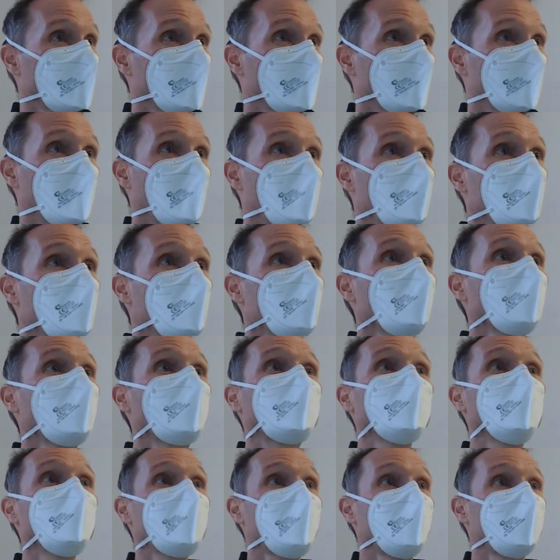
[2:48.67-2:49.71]
Maybe we'll
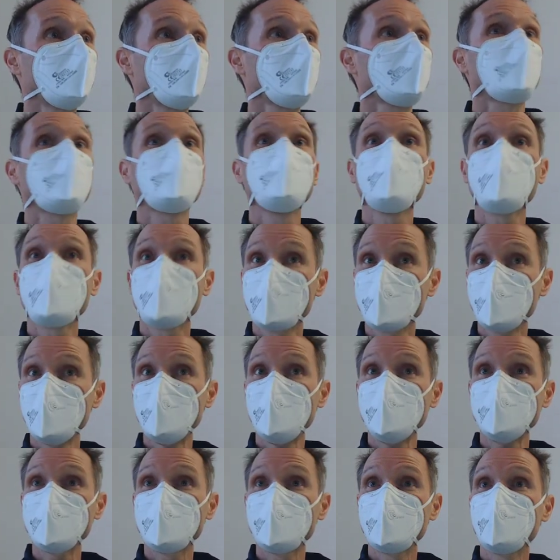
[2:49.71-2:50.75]
do that in the 5th
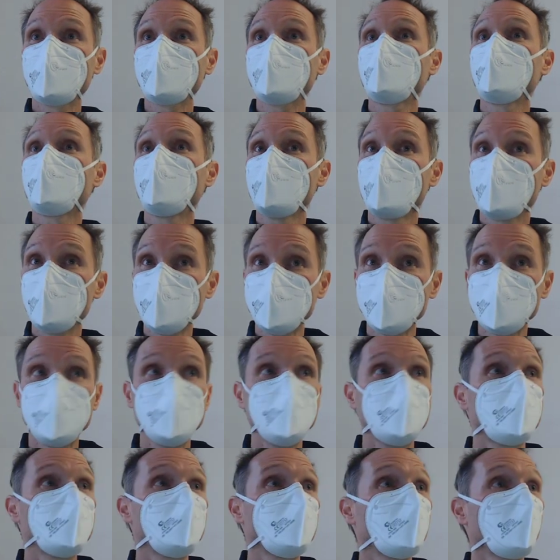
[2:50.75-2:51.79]
grade, but for this
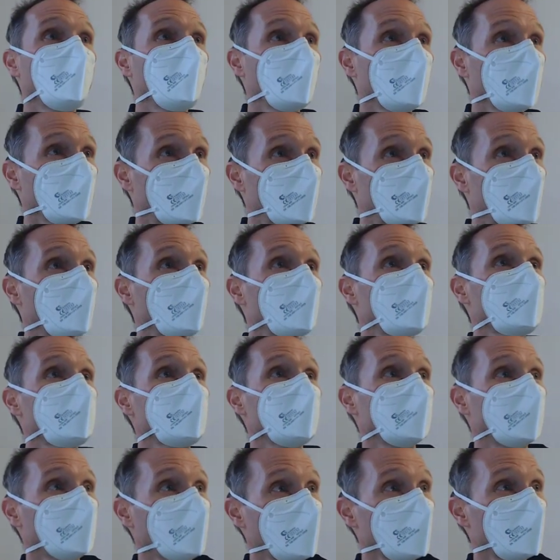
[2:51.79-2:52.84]
year, we will focus
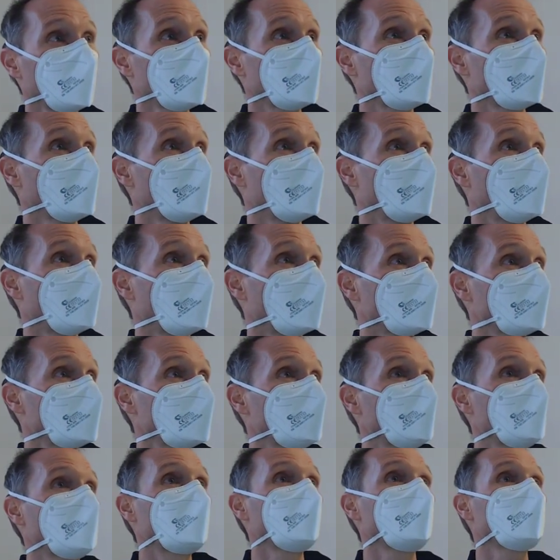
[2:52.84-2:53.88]
on template-driven forms
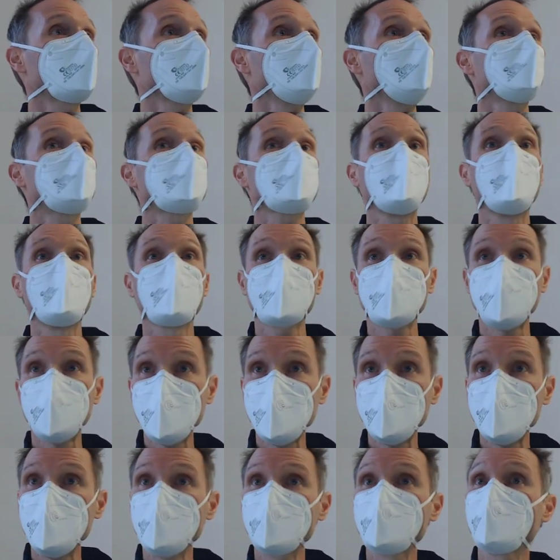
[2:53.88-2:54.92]
because it's
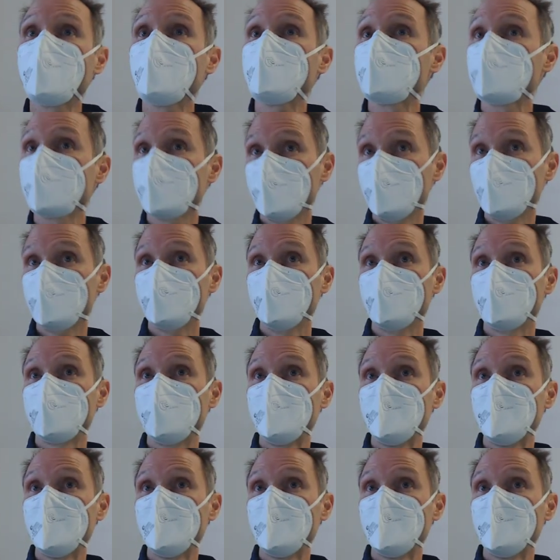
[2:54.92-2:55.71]
okay to get started.